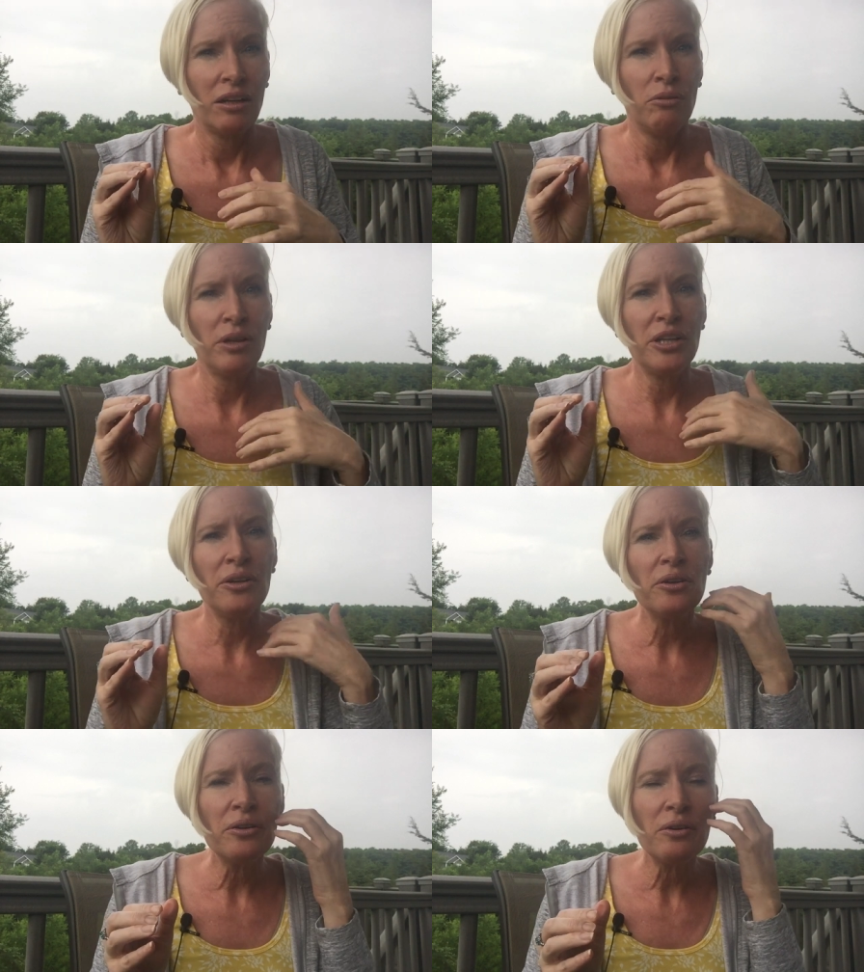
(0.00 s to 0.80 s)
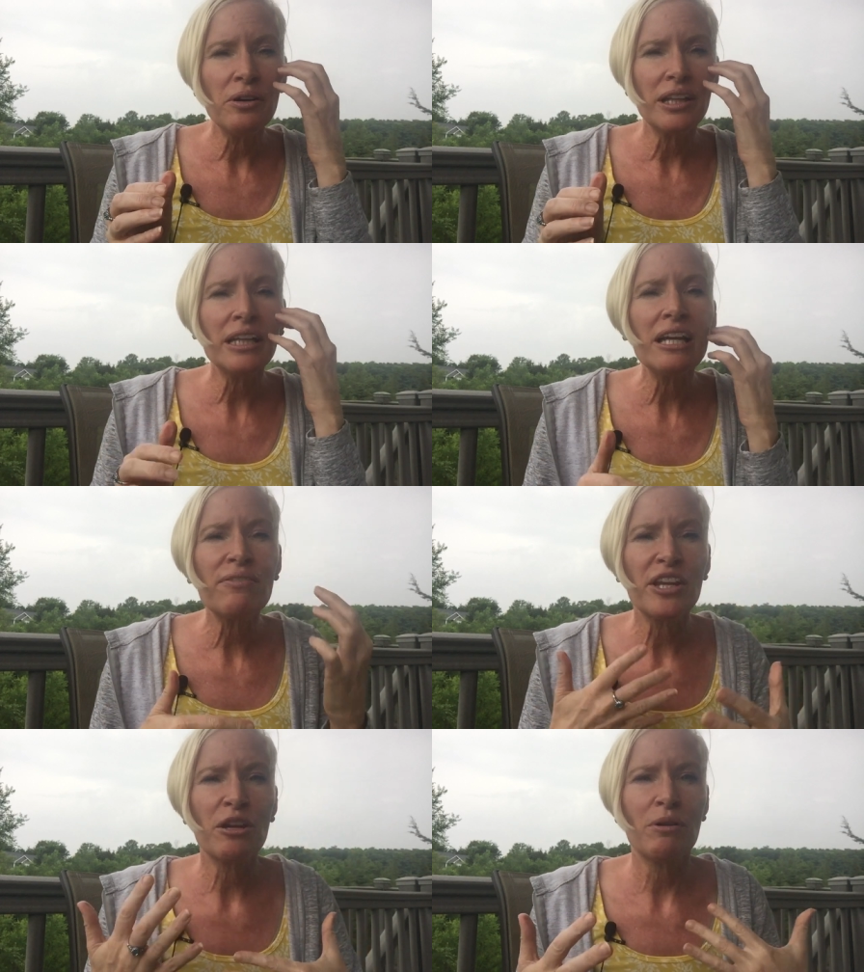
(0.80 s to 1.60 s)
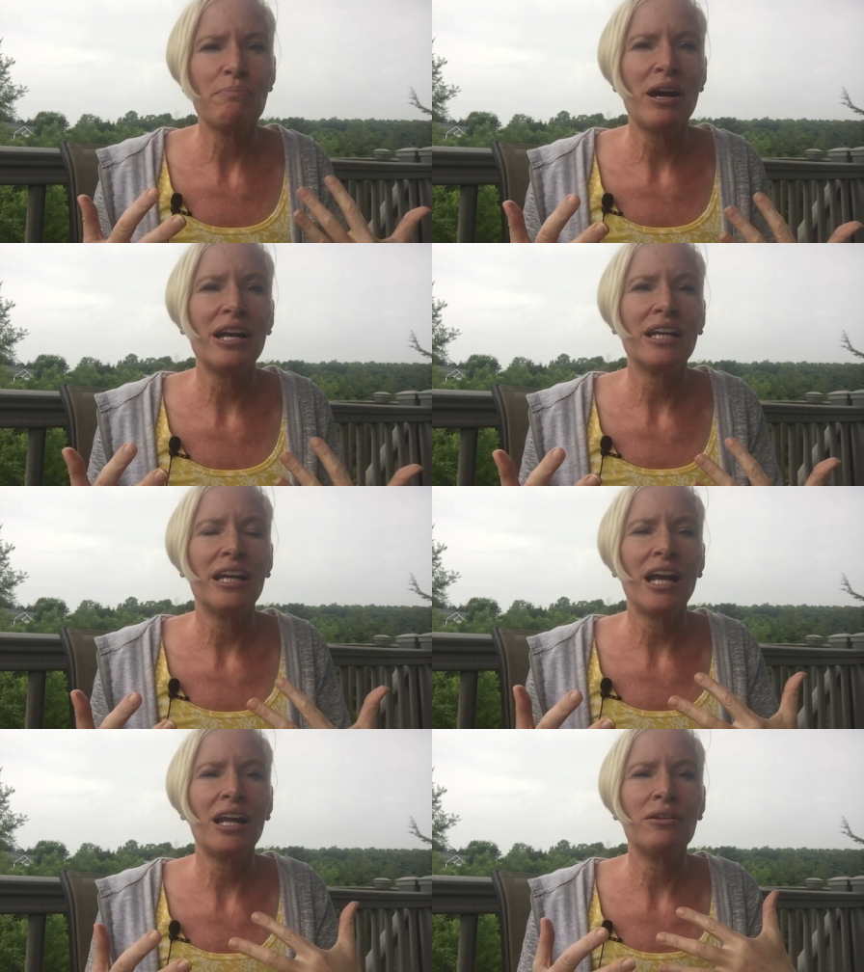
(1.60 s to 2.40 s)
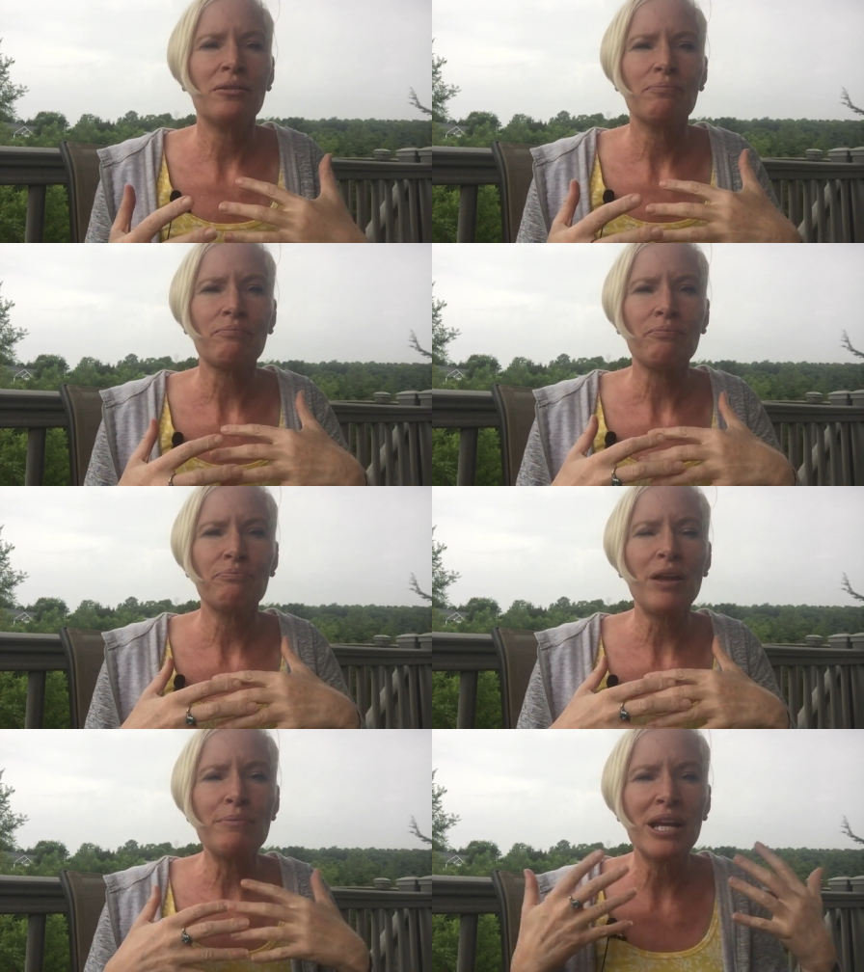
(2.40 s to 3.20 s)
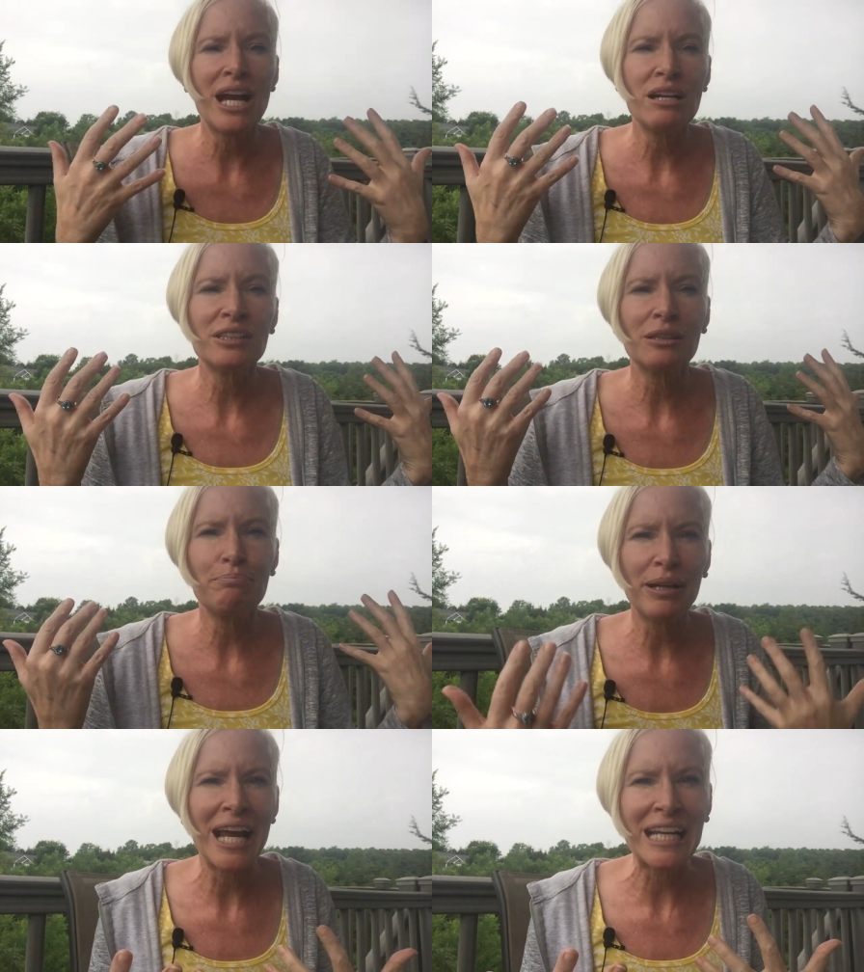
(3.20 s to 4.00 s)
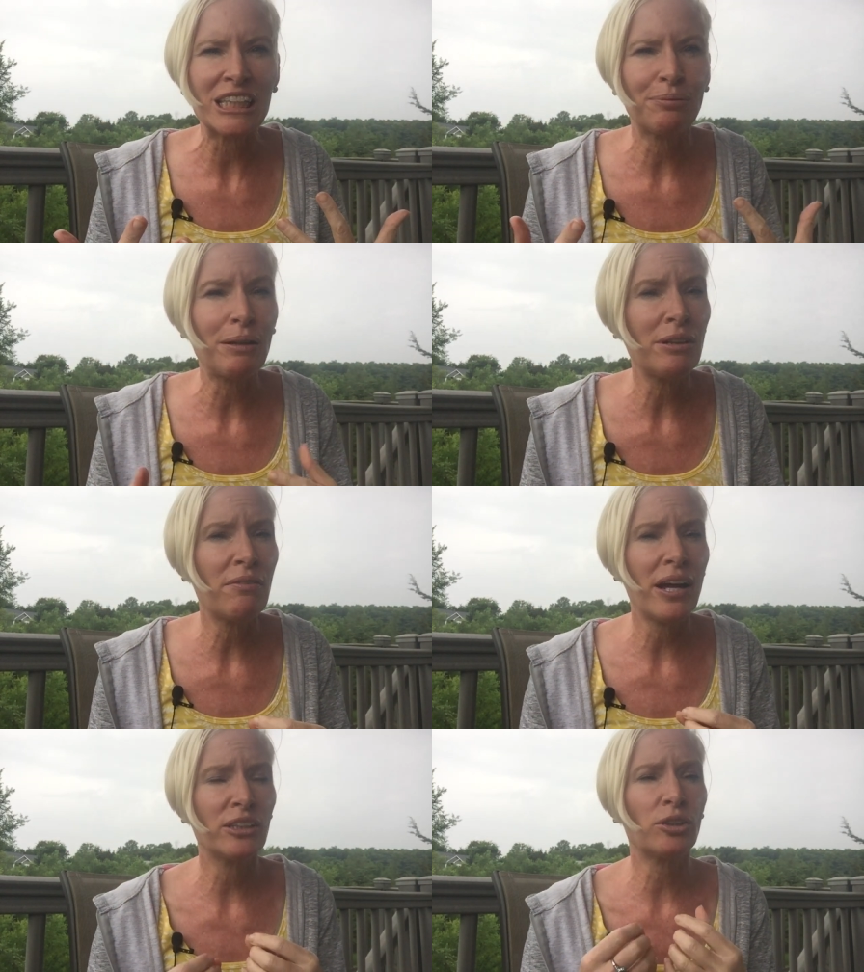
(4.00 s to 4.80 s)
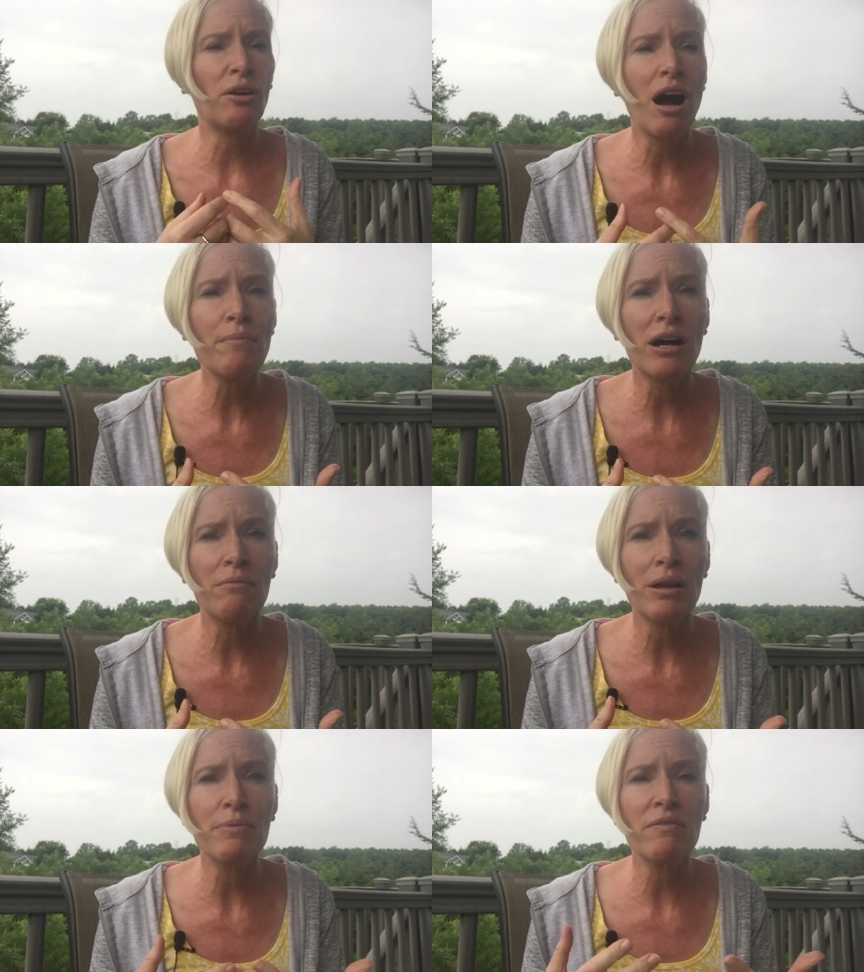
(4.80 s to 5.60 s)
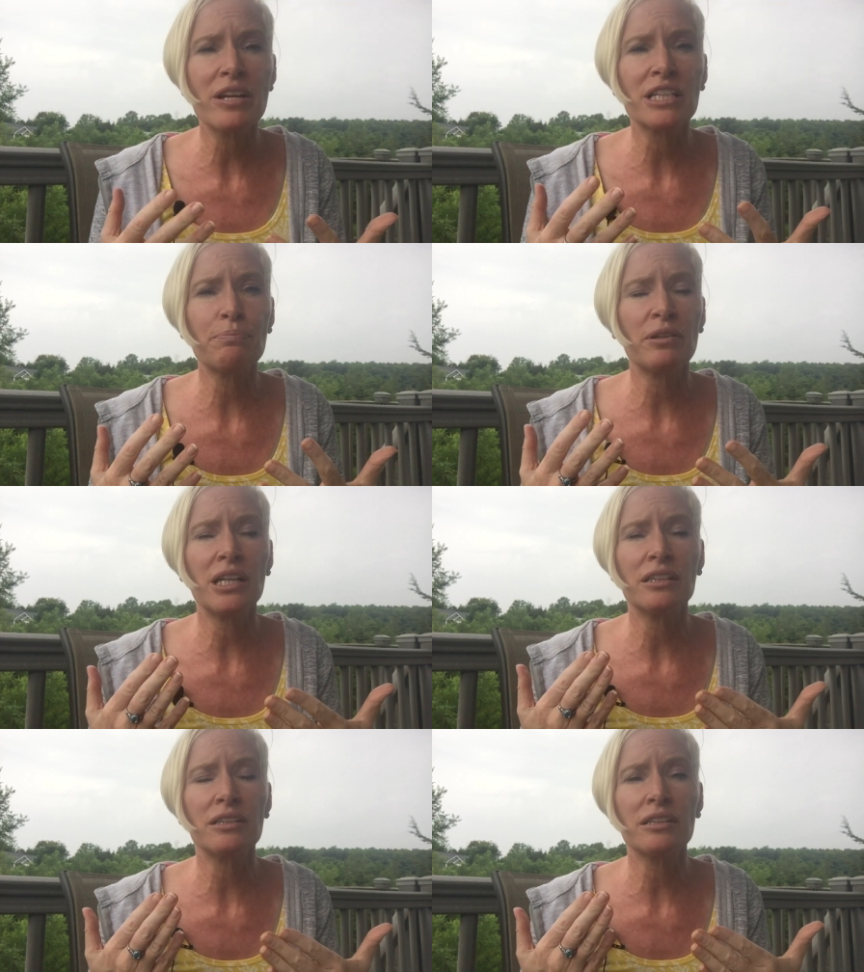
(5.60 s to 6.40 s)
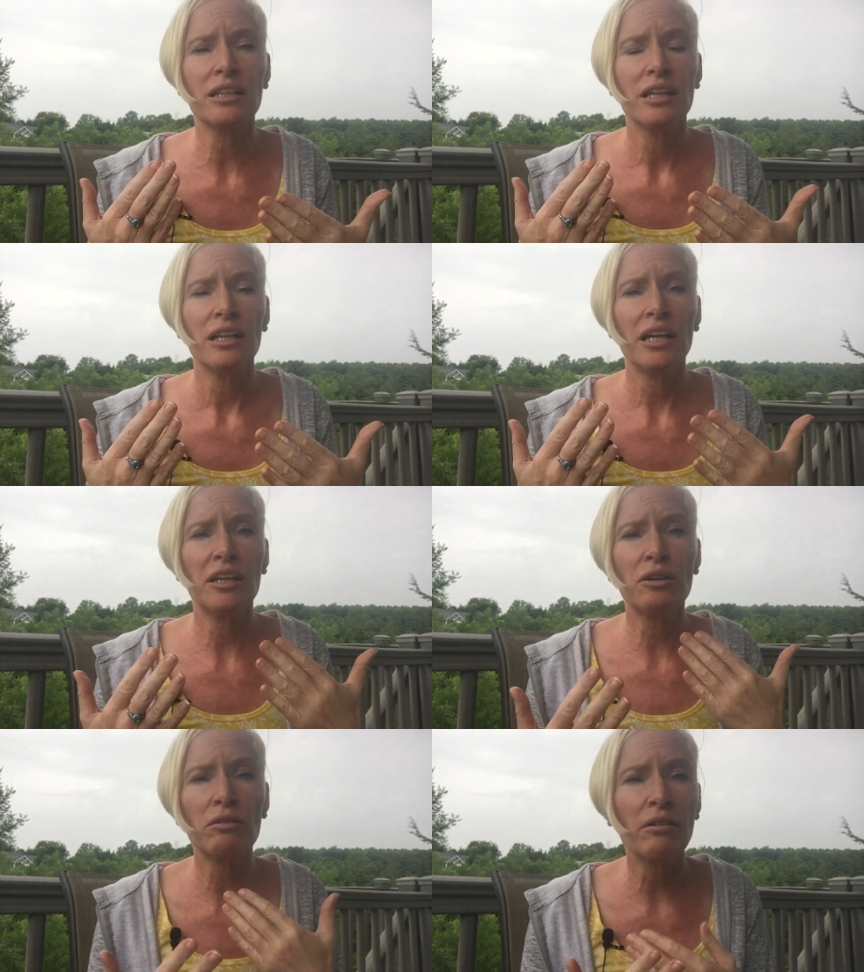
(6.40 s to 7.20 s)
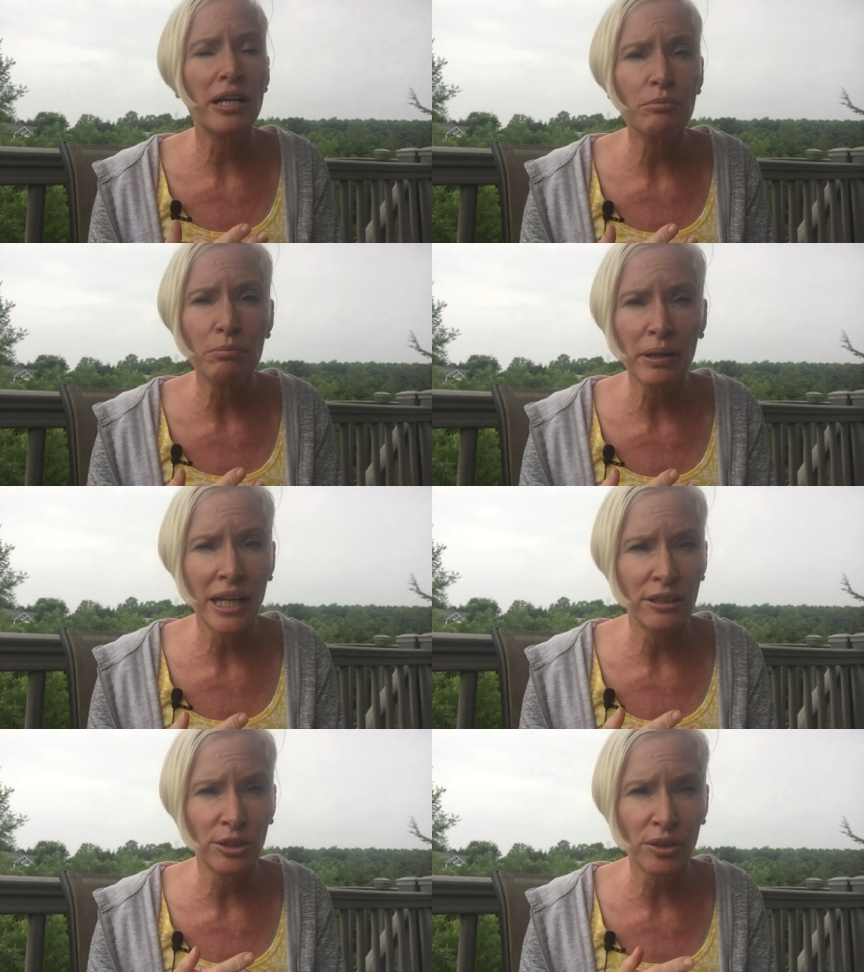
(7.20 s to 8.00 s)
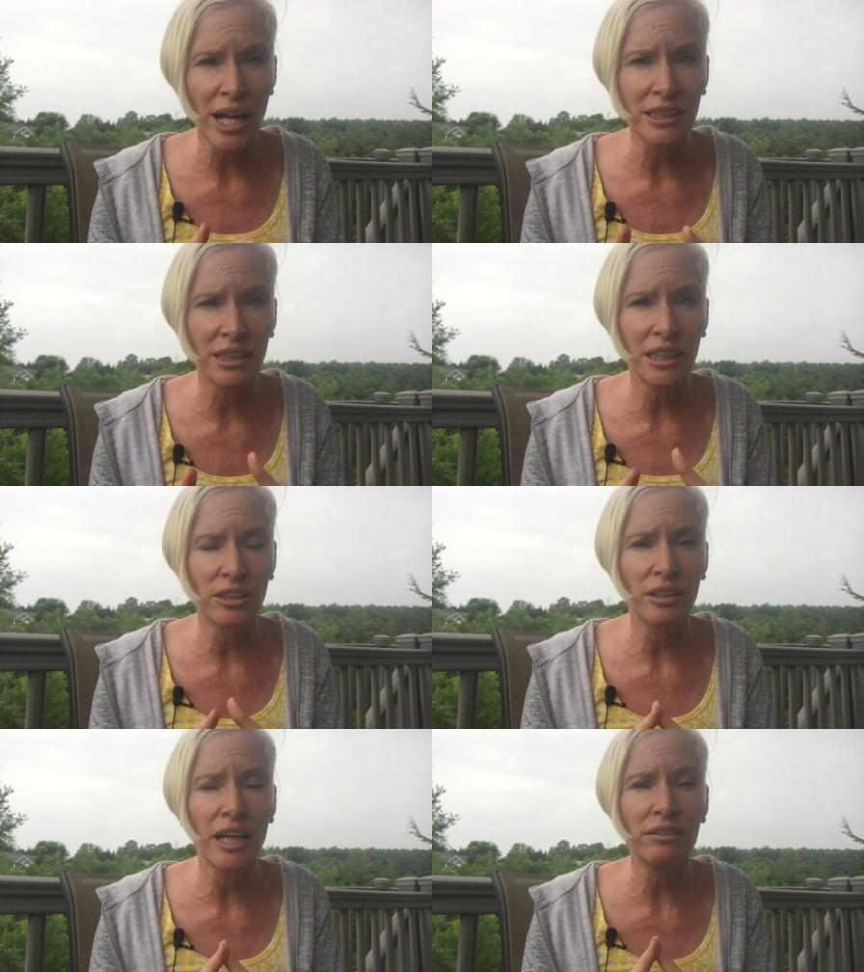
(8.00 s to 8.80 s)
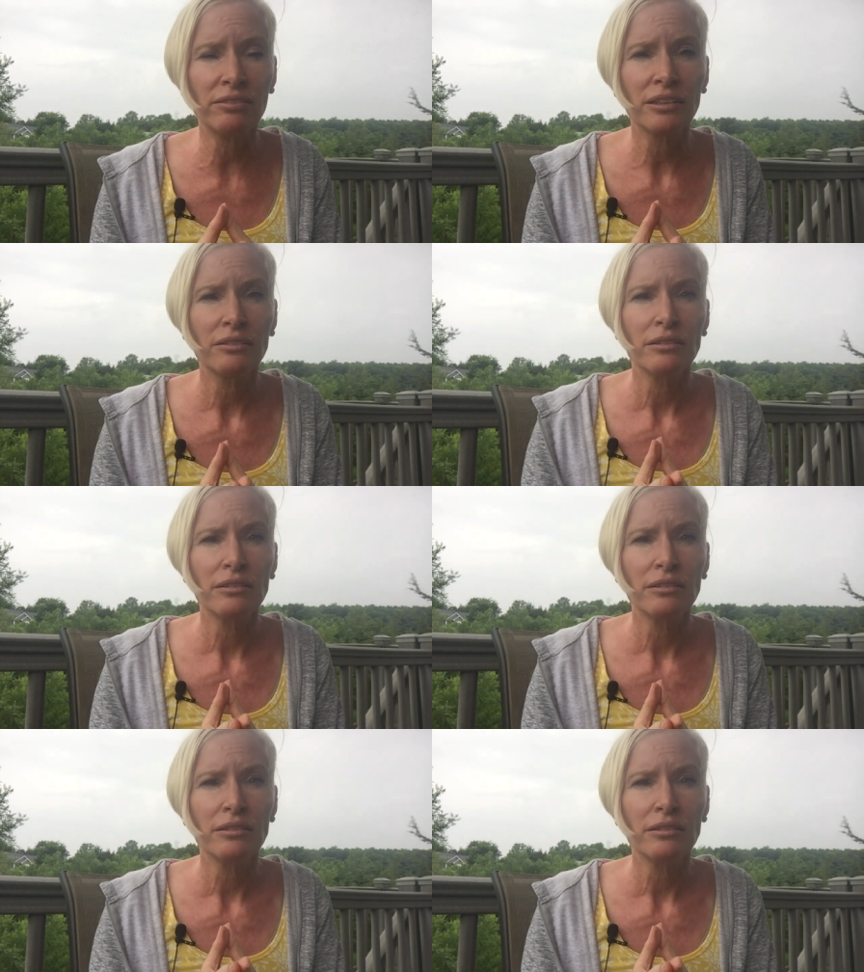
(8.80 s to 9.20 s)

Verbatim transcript: When you leave the human body and maybe you have some baggage, maybe you've had trauma, maybe you've experienced incredible pain or tragedy in your life,